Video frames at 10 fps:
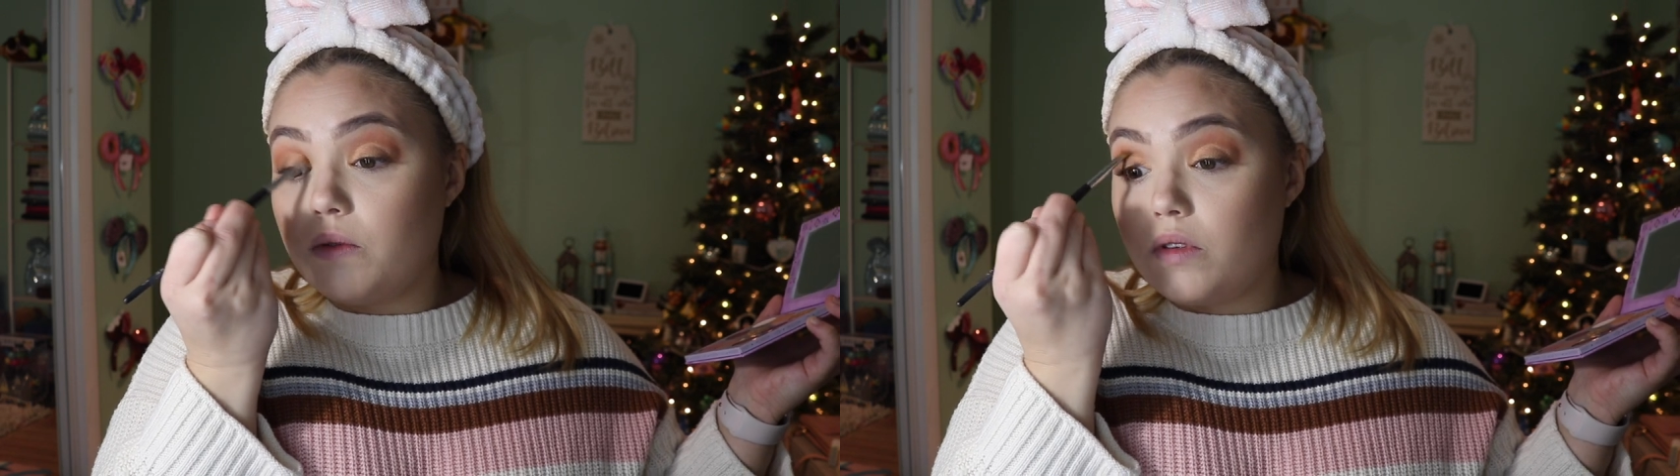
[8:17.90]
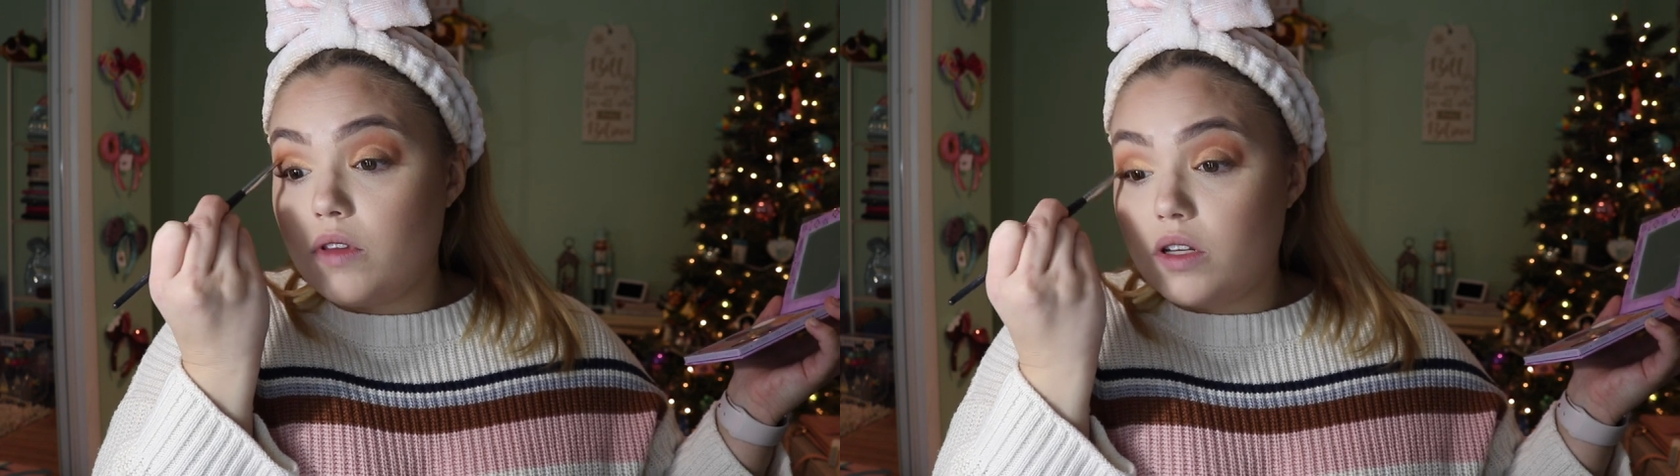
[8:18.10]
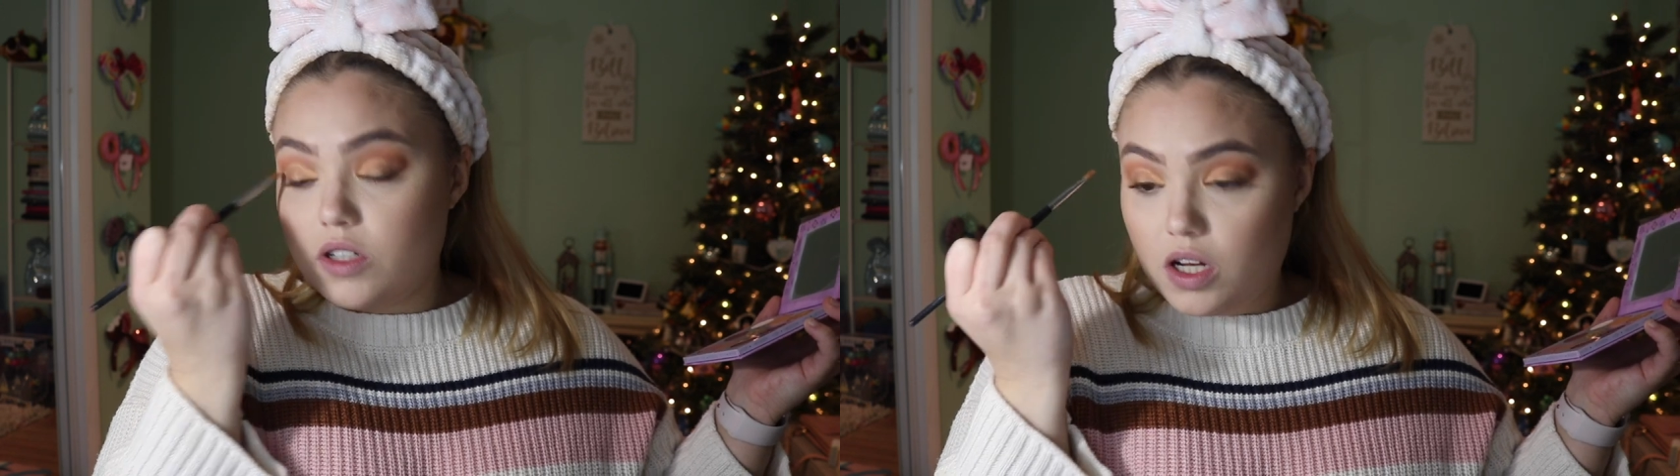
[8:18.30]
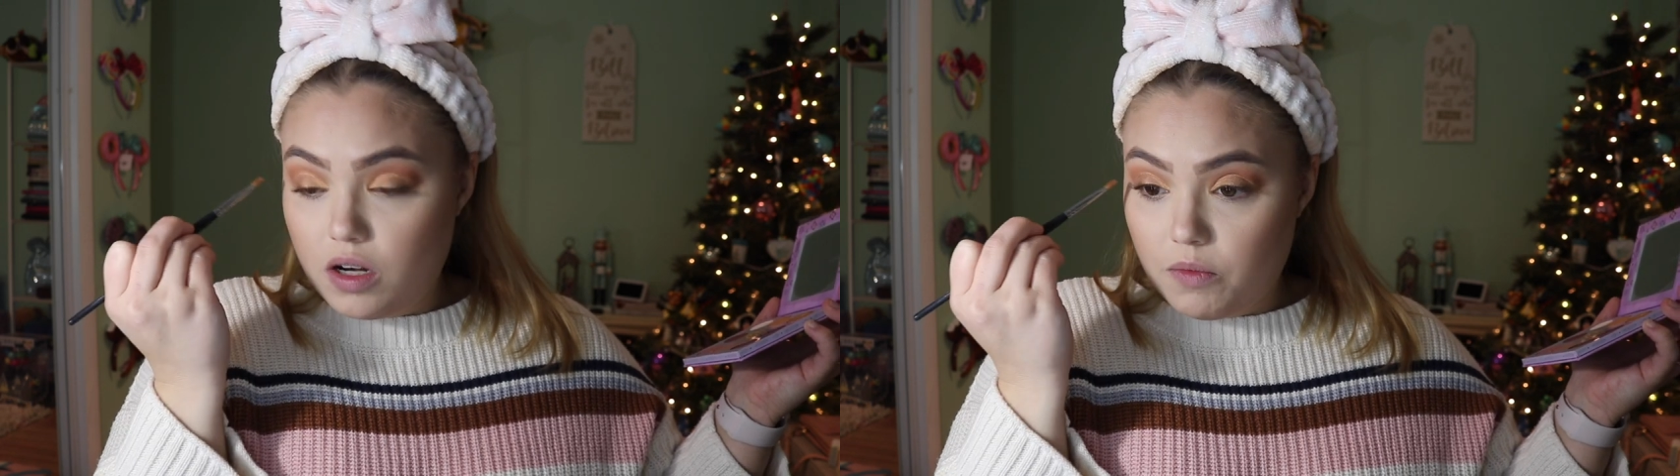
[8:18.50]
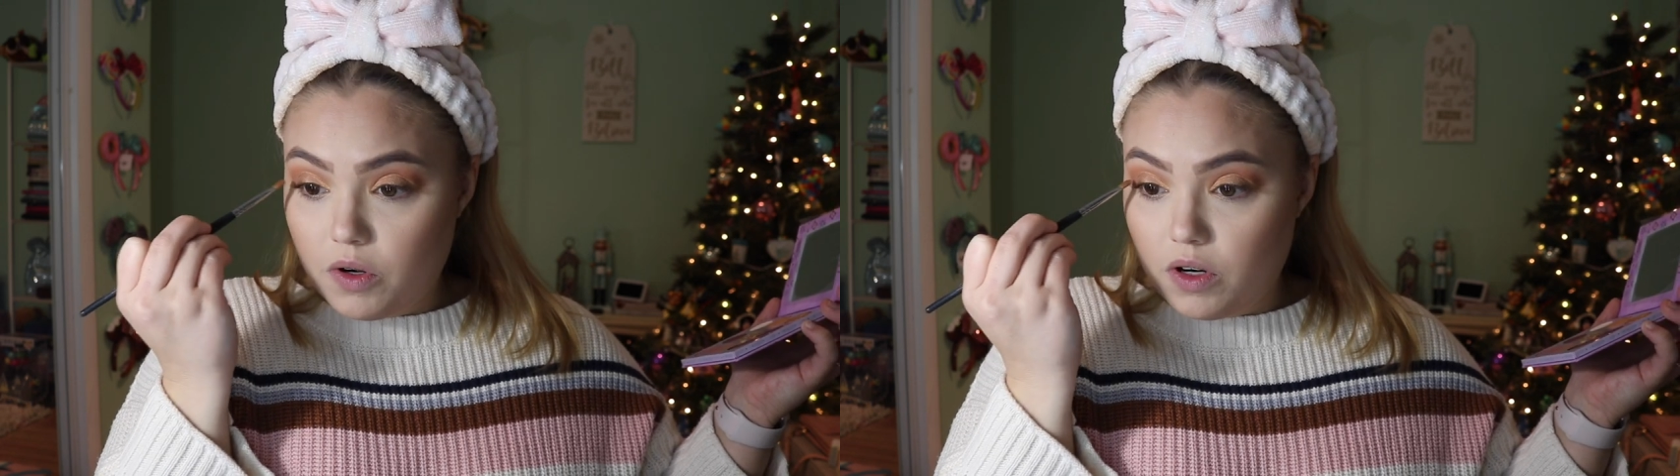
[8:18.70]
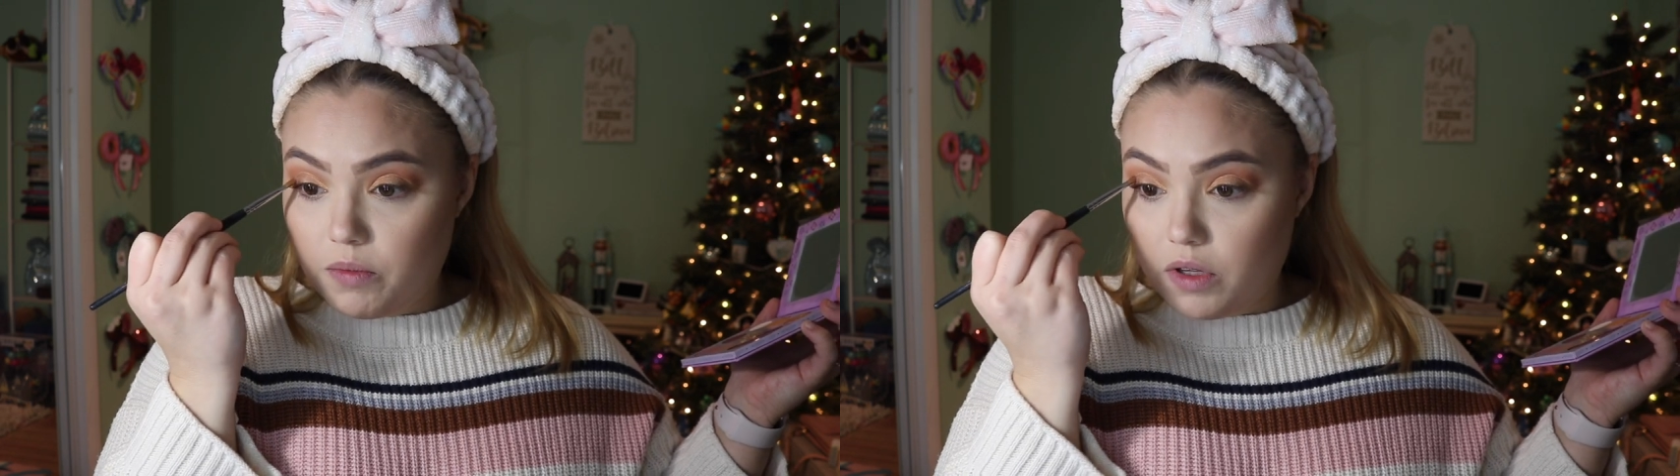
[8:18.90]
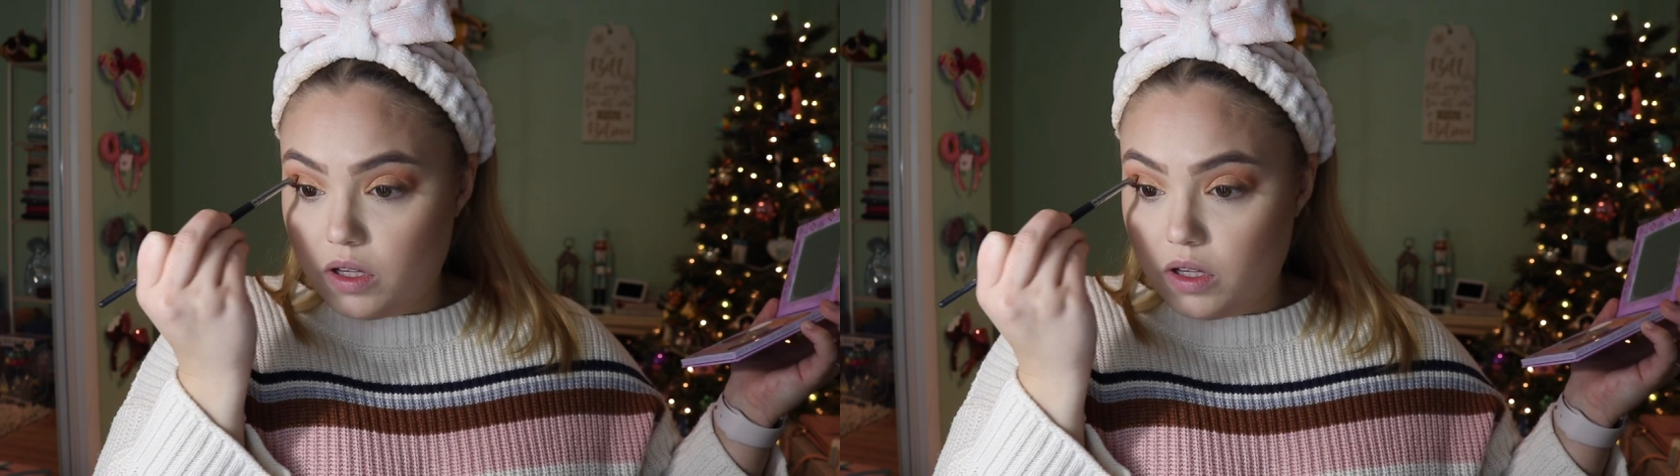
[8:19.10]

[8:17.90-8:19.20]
With that shade, I'm going up a